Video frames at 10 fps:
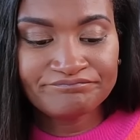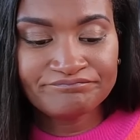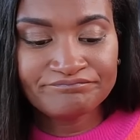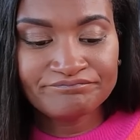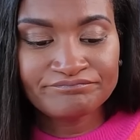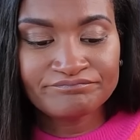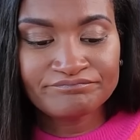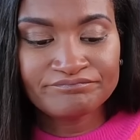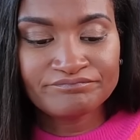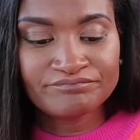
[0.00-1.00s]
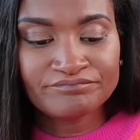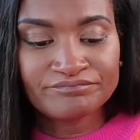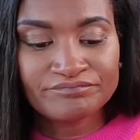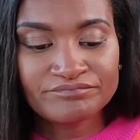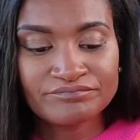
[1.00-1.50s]

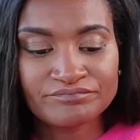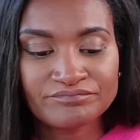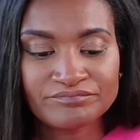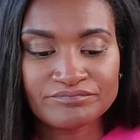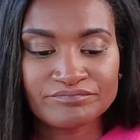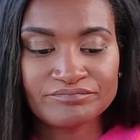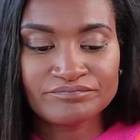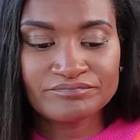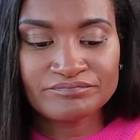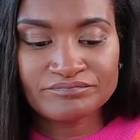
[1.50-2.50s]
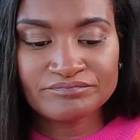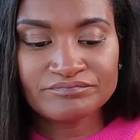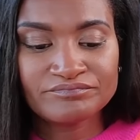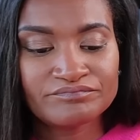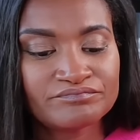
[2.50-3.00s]

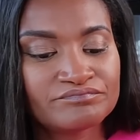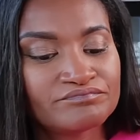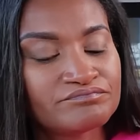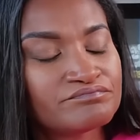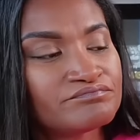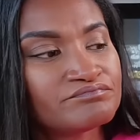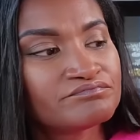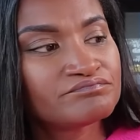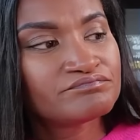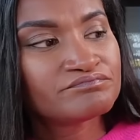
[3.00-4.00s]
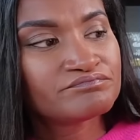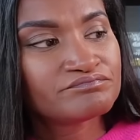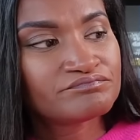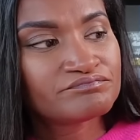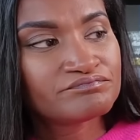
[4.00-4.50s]

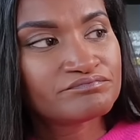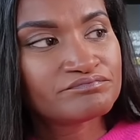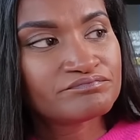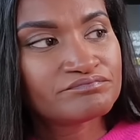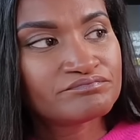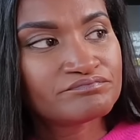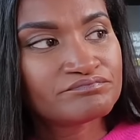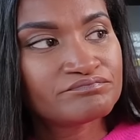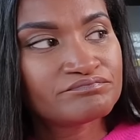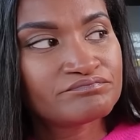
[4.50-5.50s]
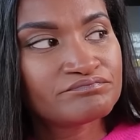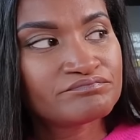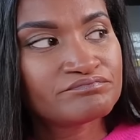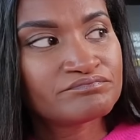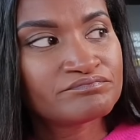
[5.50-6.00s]

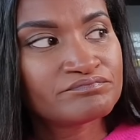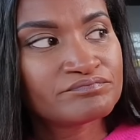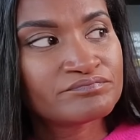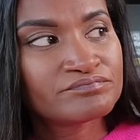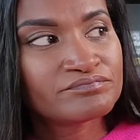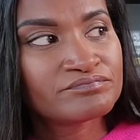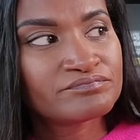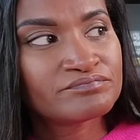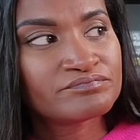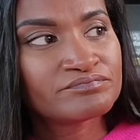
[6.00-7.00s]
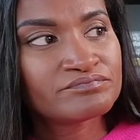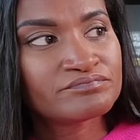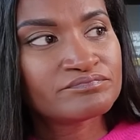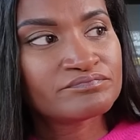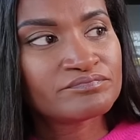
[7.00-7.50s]

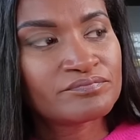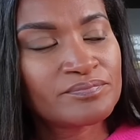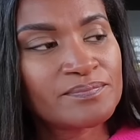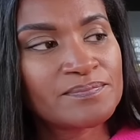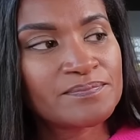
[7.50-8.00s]
(silent)